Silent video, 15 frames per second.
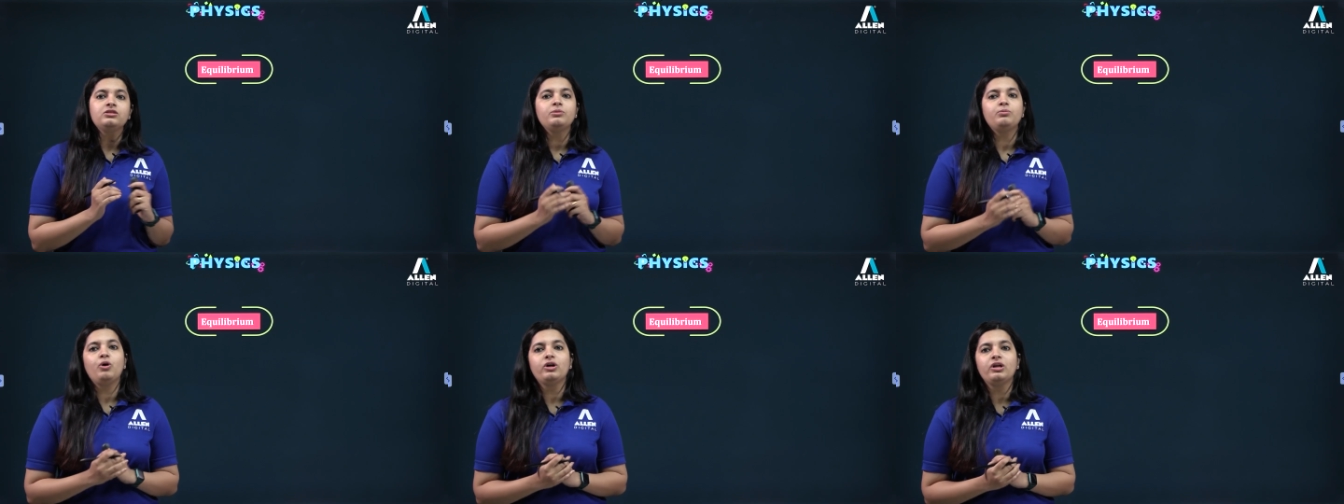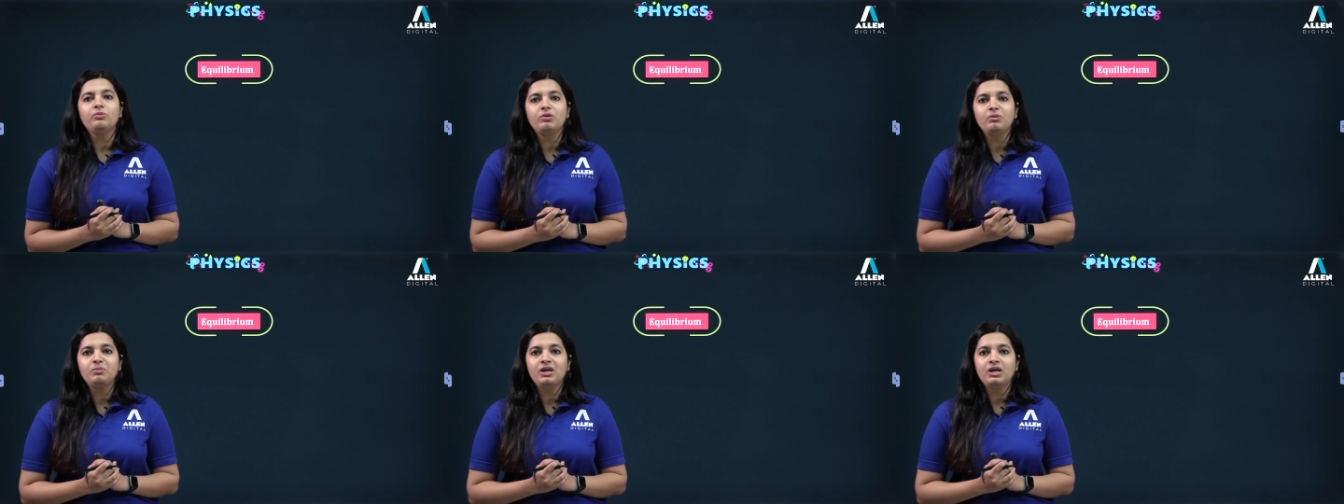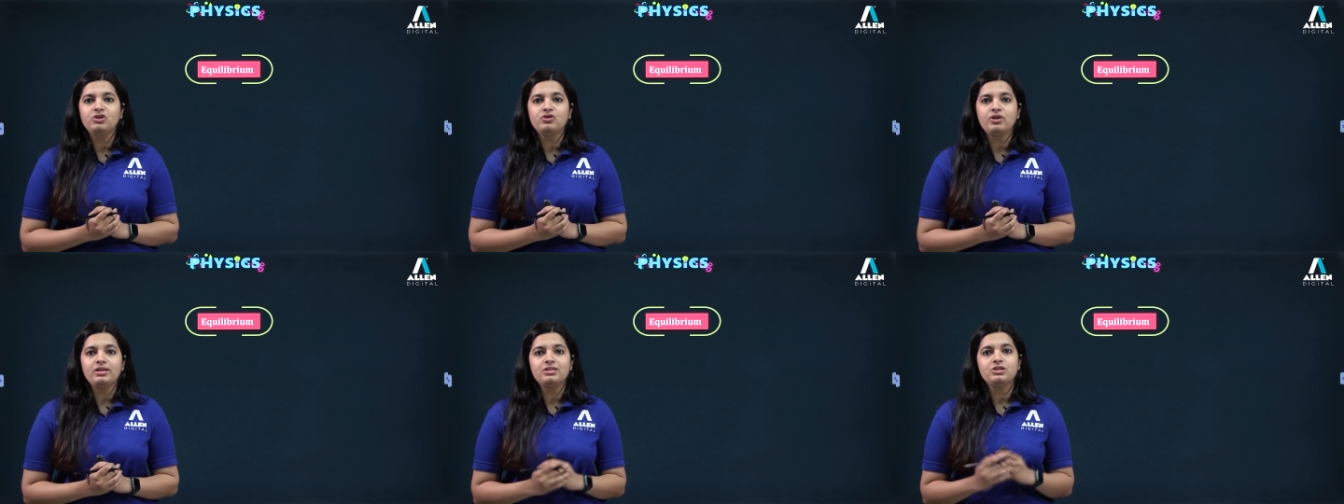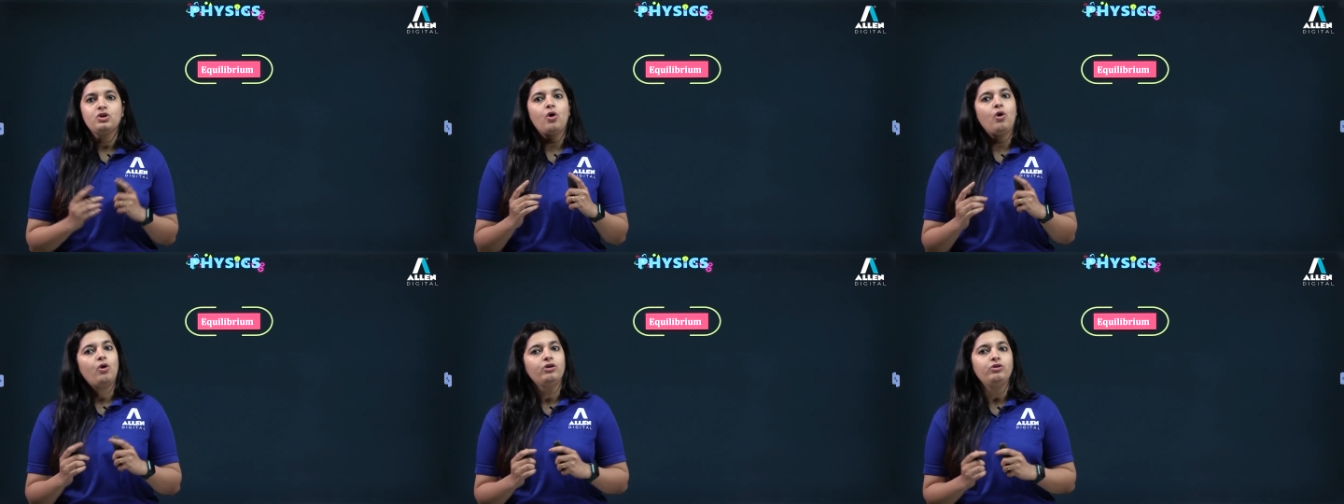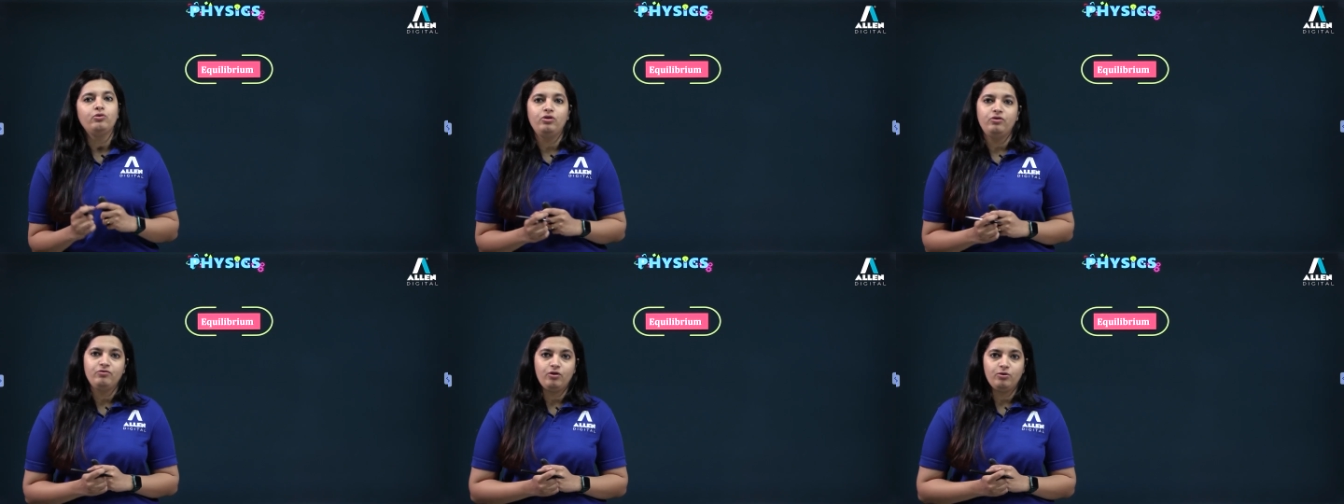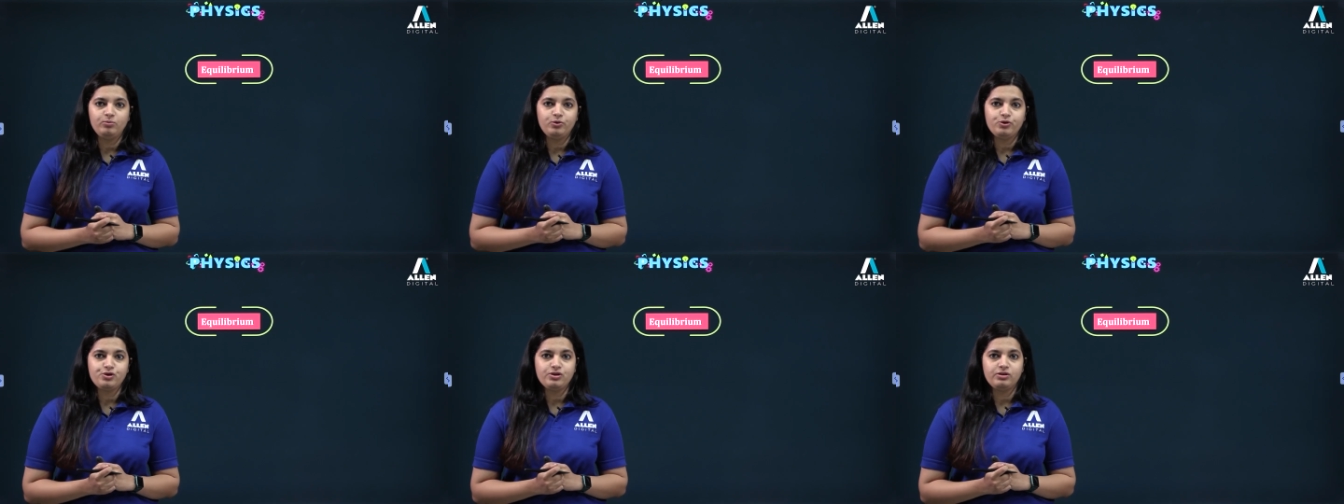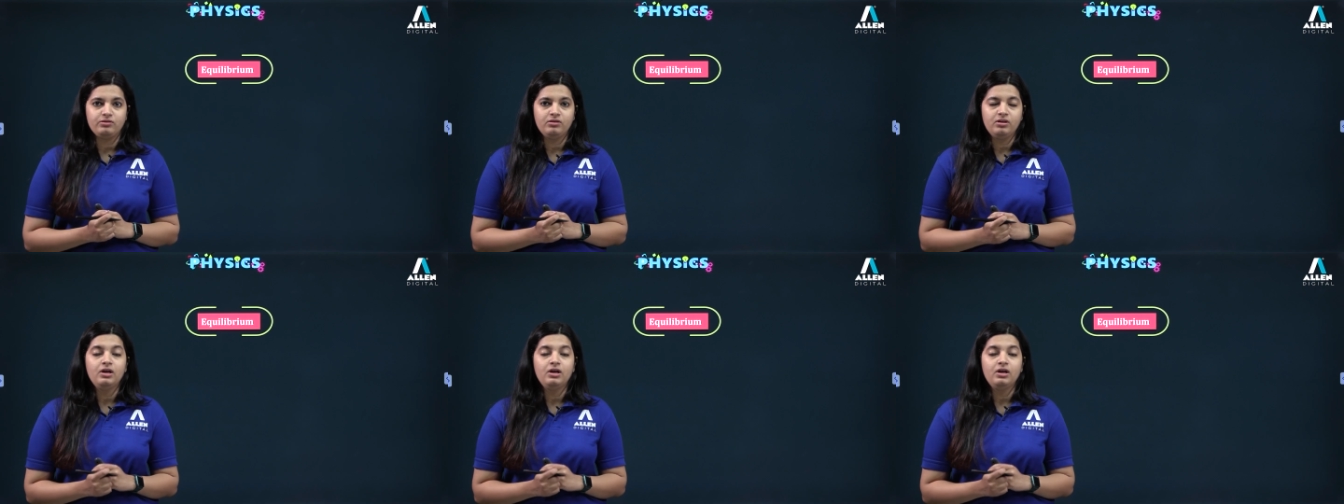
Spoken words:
the body will be at rest or uniform motion.